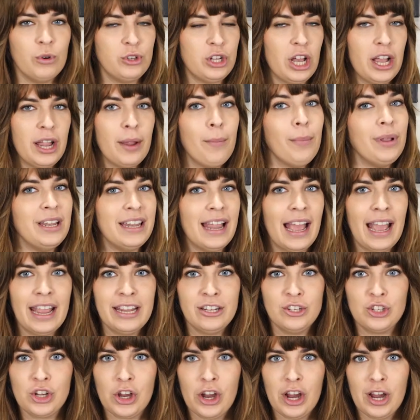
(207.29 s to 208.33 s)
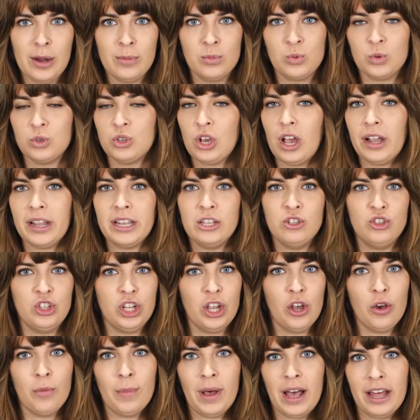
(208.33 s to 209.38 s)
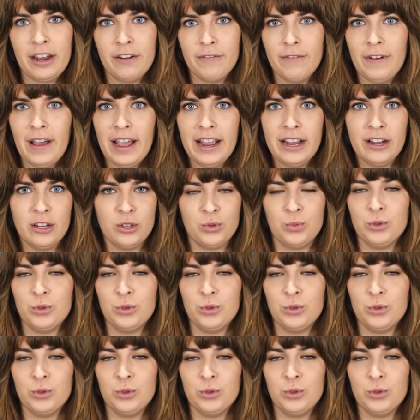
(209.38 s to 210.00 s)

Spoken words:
talking benign terms, we're talking Geo Modifiers,